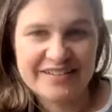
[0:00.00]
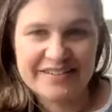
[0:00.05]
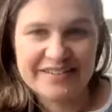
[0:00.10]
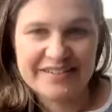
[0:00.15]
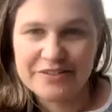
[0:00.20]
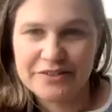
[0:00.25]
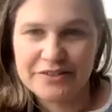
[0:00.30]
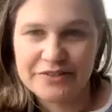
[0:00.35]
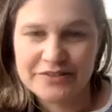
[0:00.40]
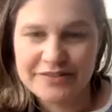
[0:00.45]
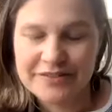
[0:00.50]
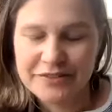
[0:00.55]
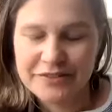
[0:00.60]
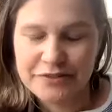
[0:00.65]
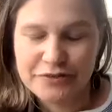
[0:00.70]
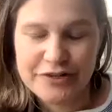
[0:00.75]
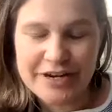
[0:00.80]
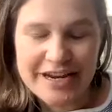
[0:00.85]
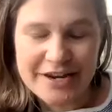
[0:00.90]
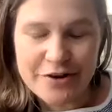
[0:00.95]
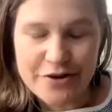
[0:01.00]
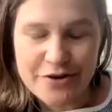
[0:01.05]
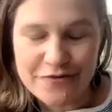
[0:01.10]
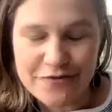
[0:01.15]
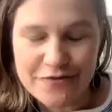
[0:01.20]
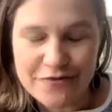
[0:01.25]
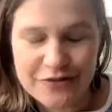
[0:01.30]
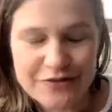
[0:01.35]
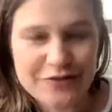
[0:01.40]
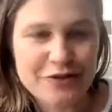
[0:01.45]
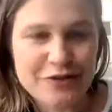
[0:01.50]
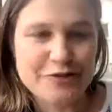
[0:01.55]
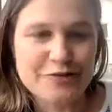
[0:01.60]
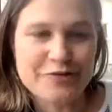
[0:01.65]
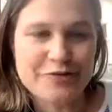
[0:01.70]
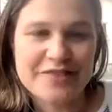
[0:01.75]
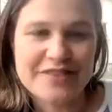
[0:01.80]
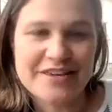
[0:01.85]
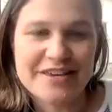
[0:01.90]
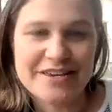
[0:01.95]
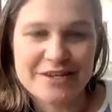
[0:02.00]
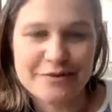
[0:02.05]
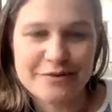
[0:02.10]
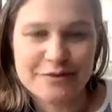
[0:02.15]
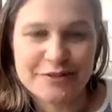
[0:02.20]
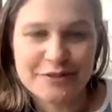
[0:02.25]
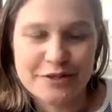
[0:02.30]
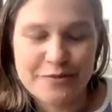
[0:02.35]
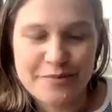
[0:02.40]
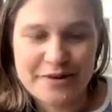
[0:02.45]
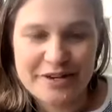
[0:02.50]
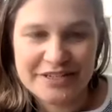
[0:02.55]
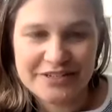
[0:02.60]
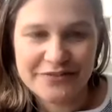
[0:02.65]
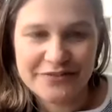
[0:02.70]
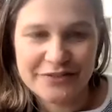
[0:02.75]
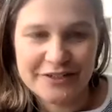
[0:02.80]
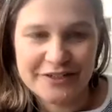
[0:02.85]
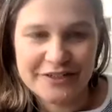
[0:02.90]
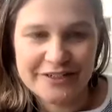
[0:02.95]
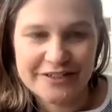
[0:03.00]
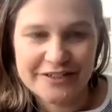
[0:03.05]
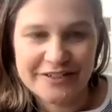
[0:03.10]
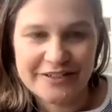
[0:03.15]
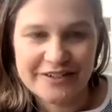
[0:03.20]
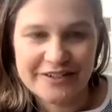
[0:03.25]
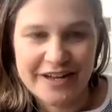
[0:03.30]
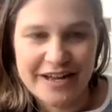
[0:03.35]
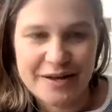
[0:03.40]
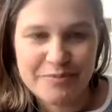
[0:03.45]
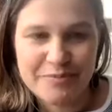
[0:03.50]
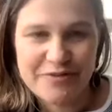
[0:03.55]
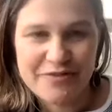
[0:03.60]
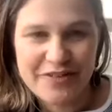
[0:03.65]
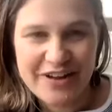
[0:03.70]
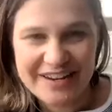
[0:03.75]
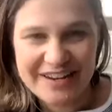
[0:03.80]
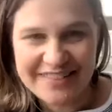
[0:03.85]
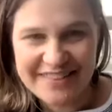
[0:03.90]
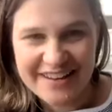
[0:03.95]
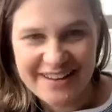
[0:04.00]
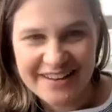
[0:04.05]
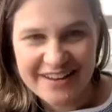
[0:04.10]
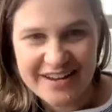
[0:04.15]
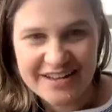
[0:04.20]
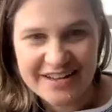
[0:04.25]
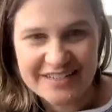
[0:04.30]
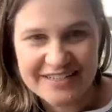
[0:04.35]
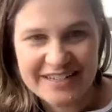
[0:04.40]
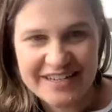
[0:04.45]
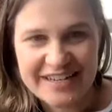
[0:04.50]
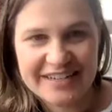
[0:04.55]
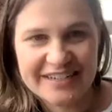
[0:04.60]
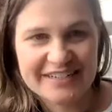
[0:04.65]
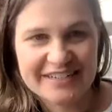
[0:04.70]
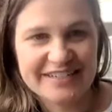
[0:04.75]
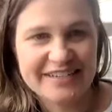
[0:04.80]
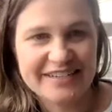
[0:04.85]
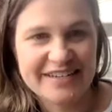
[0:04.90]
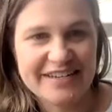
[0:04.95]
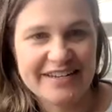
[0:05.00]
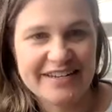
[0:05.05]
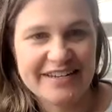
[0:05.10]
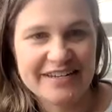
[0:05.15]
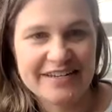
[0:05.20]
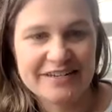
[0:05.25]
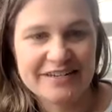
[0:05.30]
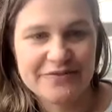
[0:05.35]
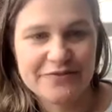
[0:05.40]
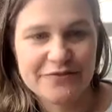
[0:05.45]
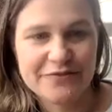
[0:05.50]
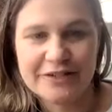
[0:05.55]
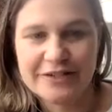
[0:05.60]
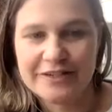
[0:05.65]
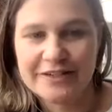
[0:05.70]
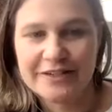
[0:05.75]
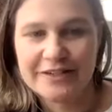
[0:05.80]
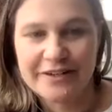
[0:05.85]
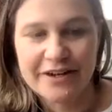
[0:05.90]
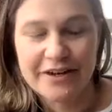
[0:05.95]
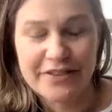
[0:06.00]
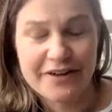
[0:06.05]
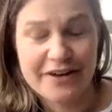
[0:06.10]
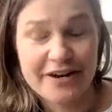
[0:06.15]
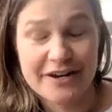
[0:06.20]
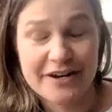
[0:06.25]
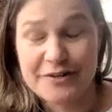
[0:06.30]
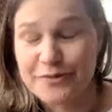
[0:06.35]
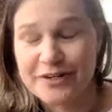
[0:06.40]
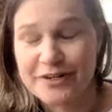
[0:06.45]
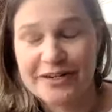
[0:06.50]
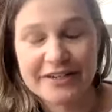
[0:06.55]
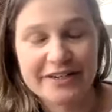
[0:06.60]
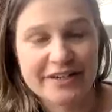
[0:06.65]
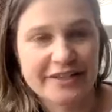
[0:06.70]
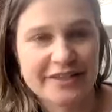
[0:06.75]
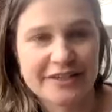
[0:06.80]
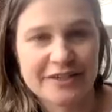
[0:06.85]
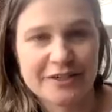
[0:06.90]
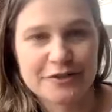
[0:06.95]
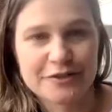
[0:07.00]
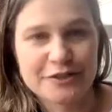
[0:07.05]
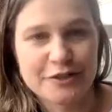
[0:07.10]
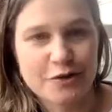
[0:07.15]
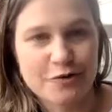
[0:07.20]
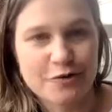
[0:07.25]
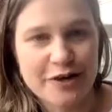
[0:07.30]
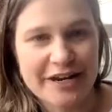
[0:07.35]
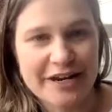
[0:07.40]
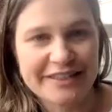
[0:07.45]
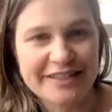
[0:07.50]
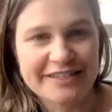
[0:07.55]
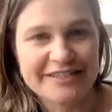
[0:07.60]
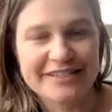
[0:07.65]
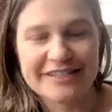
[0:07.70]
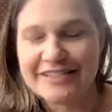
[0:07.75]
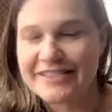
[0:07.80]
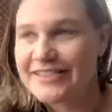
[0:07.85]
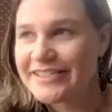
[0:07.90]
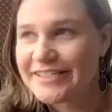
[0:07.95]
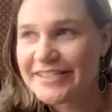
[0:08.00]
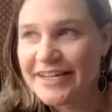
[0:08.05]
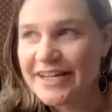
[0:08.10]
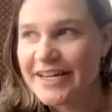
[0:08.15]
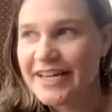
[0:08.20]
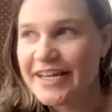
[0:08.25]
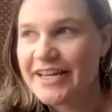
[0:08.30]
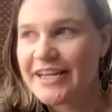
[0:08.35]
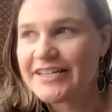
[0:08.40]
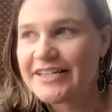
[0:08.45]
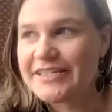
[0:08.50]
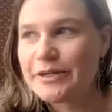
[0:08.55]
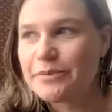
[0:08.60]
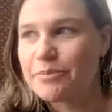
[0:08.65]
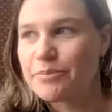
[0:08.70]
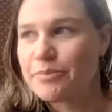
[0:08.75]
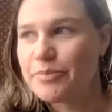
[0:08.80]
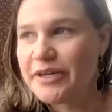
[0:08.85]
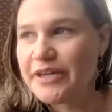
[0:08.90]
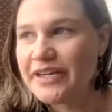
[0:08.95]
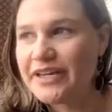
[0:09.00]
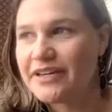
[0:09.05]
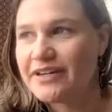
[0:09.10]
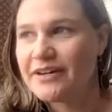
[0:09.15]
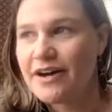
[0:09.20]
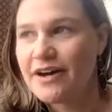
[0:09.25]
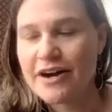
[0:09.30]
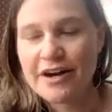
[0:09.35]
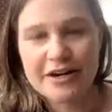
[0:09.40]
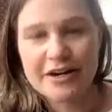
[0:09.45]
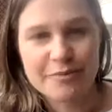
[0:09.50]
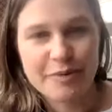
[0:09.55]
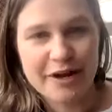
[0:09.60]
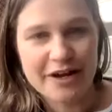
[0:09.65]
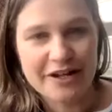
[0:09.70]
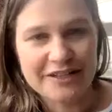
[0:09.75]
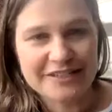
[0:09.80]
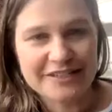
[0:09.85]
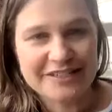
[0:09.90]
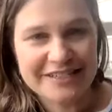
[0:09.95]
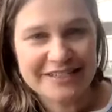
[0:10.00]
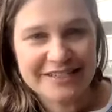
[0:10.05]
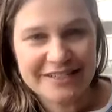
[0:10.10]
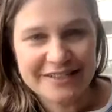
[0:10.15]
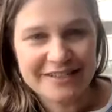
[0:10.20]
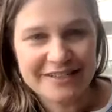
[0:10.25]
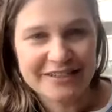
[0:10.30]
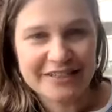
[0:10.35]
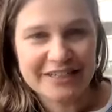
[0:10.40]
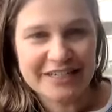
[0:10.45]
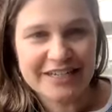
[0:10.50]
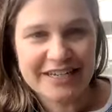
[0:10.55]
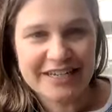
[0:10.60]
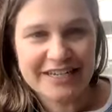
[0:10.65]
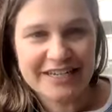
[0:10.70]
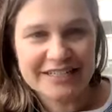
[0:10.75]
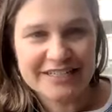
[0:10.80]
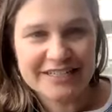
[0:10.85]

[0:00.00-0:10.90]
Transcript: is a great overview. Thank you so much for providing that context and for all the hard work. I think you're so right. It's a big, hard policy, the clean heat